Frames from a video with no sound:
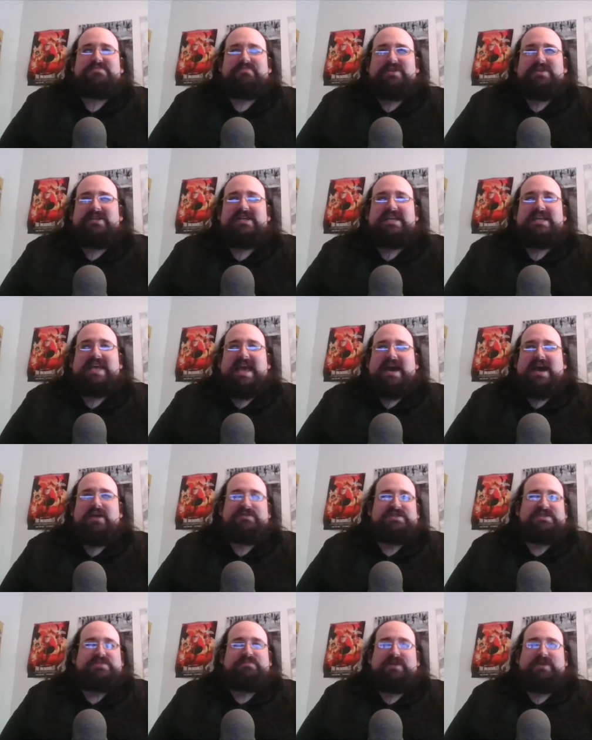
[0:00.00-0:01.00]
really
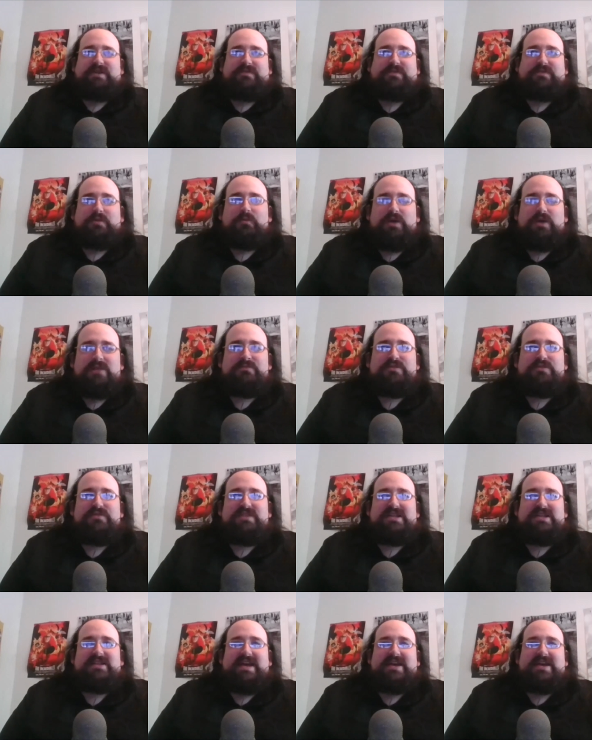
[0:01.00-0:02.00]
counts, but for one
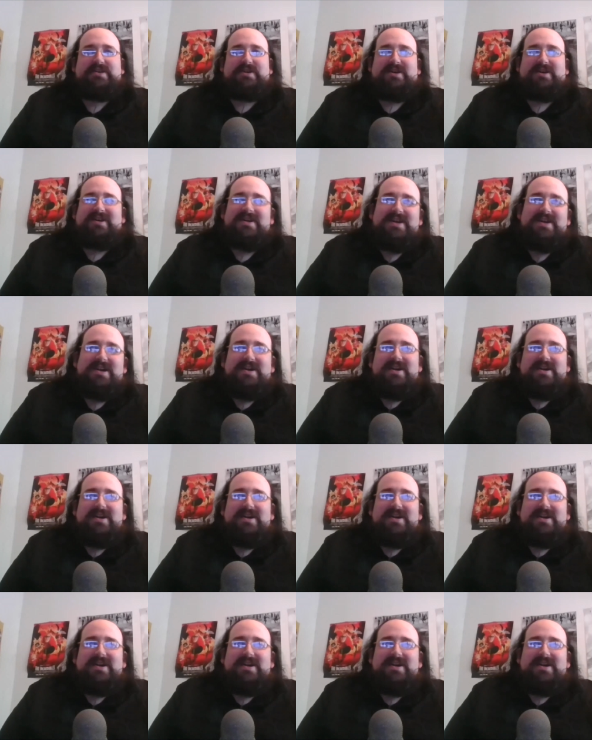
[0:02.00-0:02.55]
movie later,